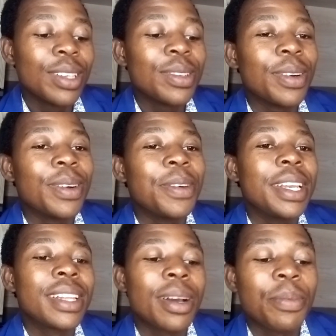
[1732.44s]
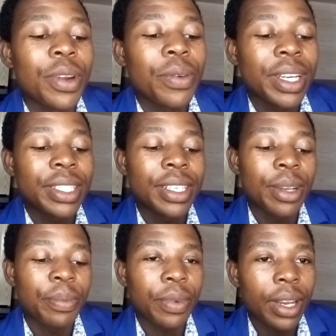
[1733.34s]
so
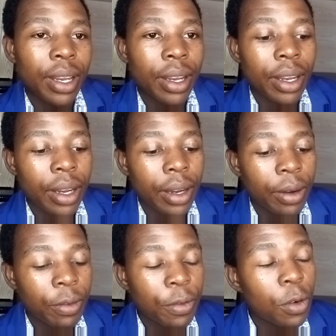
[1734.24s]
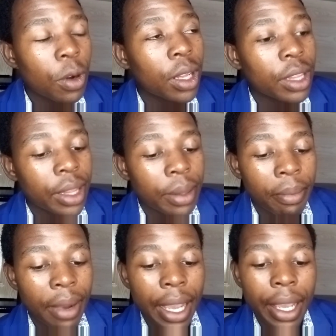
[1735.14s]
entrepreneurship uh, fueled
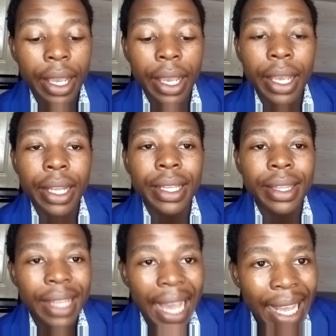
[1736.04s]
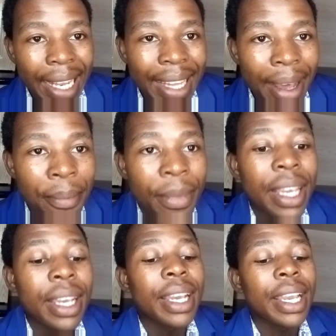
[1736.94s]
by a dynamic
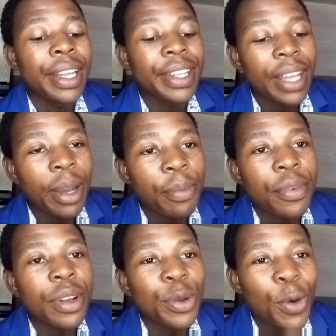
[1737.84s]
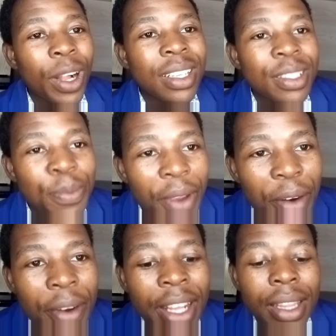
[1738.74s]
entrepreneurial
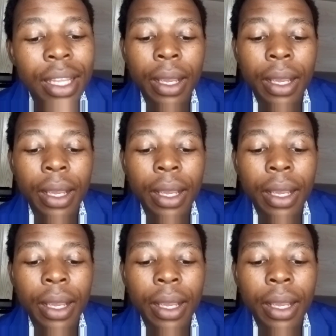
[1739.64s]
spirit